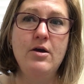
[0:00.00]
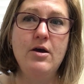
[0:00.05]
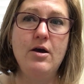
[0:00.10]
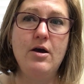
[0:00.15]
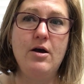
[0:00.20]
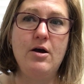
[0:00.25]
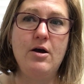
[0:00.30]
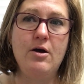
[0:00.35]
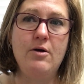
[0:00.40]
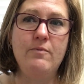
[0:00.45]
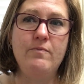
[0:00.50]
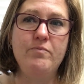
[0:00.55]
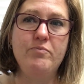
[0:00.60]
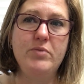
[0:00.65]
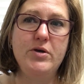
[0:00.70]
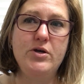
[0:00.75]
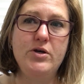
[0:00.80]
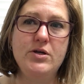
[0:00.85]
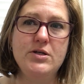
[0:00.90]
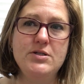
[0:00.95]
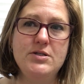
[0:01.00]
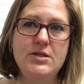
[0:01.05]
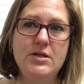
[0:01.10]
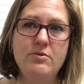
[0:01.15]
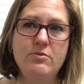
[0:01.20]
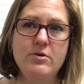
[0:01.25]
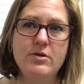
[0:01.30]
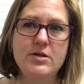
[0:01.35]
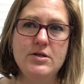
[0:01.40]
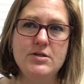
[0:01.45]
But you can see
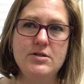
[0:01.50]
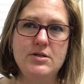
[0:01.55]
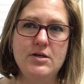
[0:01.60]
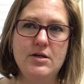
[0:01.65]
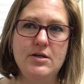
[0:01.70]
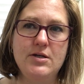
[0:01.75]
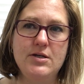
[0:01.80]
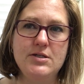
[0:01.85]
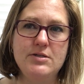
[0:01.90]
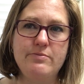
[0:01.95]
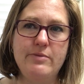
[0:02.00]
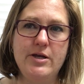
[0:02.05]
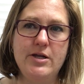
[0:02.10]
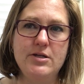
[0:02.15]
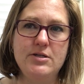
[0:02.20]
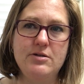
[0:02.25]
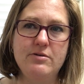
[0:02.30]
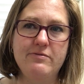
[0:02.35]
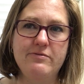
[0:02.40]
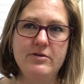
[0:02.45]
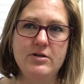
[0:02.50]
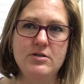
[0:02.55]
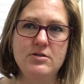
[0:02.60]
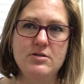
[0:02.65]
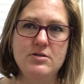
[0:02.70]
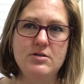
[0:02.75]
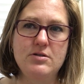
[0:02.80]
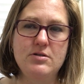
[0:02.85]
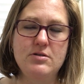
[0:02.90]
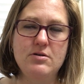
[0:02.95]
where the sun has made a
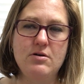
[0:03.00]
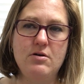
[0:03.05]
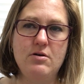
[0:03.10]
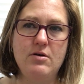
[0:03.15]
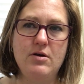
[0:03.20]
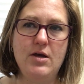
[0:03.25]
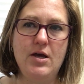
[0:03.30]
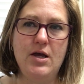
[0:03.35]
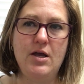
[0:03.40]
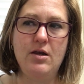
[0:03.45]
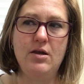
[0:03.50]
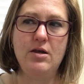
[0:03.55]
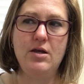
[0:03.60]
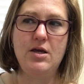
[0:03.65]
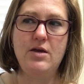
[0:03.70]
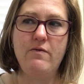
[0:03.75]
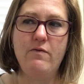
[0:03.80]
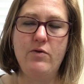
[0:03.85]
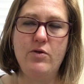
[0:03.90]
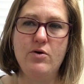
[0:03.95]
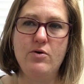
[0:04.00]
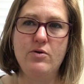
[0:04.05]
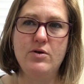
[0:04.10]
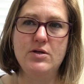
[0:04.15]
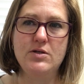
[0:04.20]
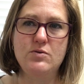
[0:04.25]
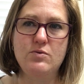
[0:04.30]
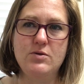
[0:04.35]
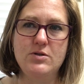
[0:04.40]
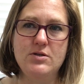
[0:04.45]
difference, and even though
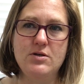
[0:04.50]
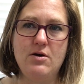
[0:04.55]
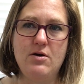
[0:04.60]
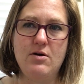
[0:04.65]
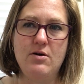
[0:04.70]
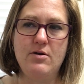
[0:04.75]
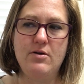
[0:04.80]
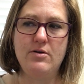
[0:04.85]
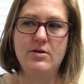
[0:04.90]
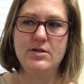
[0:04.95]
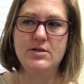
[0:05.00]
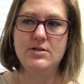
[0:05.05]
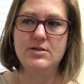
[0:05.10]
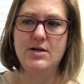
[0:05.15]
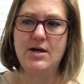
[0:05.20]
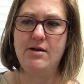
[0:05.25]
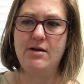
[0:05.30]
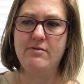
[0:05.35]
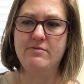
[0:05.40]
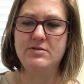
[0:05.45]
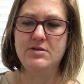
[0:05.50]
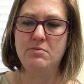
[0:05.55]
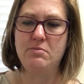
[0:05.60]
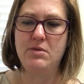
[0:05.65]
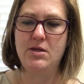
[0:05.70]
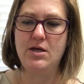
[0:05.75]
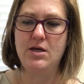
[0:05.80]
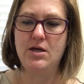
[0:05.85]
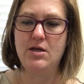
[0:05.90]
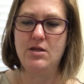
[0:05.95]
this was on the side of
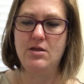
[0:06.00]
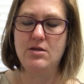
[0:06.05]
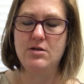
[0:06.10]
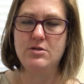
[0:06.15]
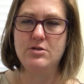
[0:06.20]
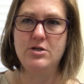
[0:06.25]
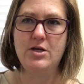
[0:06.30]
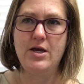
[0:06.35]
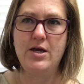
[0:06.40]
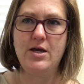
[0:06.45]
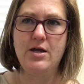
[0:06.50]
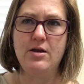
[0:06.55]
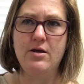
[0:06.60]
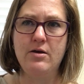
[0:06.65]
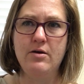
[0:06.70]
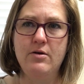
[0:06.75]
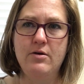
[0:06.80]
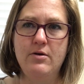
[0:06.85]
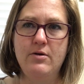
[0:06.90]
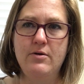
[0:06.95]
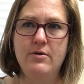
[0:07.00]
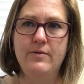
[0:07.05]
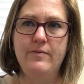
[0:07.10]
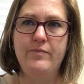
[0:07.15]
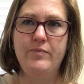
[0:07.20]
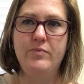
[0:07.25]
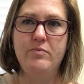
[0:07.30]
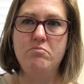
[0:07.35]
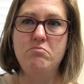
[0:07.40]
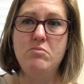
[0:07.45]
something in the shade
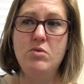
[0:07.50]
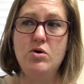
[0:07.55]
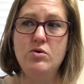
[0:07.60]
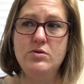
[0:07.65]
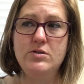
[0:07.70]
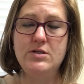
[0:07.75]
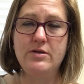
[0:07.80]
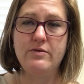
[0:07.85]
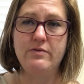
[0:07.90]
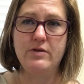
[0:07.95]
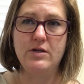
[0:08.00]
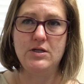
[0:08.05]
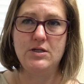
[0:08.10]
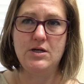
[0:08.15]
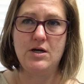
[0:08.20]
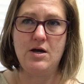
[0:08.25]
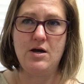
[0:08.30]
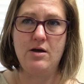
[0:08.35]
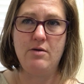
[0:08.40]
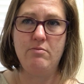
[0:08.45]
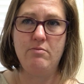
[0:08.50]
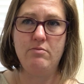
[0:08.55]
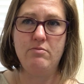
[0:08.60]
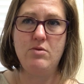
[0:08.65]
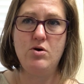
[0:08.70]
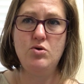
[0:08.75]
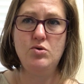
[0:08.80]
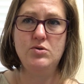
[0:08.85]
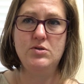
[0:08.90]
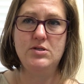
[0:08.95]
most of the time,
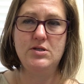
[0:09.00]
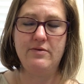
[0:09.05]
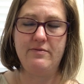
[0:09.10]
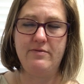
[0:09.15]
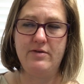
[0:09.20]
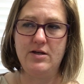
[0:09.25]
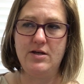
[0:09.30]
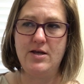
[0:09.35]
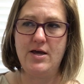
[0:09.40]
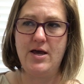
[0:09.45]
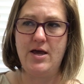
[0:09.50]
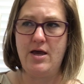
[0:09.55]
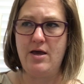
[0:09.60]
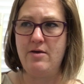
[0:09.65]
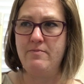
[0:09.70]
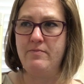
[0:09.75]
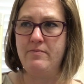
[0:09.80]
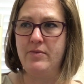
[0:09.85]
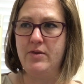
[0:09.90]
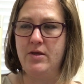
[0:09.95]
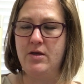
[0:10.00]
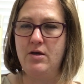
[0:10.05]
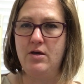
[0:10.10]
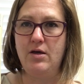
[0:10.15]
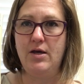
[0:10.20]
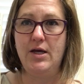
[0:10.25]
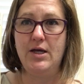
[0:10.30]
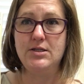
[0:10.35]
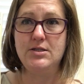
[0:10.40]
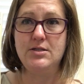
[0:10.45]
most of the day,
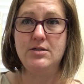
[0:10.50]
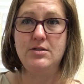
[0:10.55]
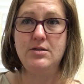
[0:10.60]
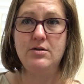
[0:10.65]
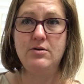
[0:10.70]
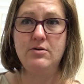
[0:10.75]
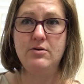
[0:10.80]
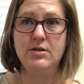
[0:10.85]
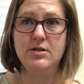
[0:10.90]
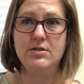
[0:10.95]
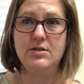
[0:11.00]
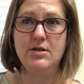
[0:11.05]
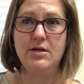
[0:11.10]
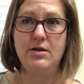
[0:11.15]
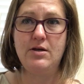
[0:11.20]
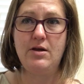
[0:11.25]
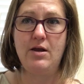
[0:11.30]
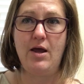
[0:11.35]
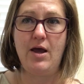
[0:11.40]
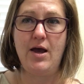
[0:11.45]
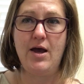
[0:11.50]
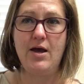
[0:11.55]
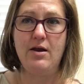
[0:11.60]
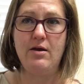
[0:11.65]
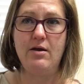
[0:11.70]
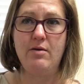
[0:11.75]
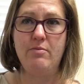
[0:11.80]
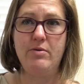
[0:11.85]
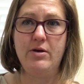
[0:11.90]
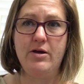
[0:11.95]
it's still, the sun
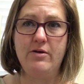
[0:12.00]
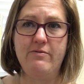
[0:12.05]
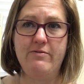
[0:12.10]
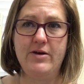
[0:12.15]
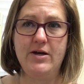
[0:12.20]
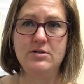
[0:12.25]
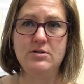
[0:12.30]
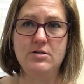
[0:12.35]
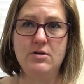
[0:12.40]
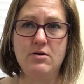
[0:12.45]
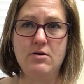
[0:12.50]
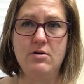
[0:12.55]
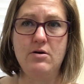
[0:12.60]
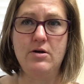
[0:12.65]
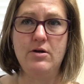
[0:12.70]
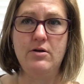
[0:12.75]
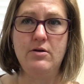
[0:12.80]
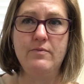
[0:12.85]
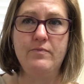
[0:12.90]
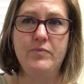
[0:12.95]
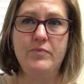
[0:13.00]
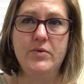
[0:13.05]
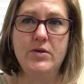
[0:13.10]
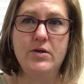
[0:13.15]
had a big effect on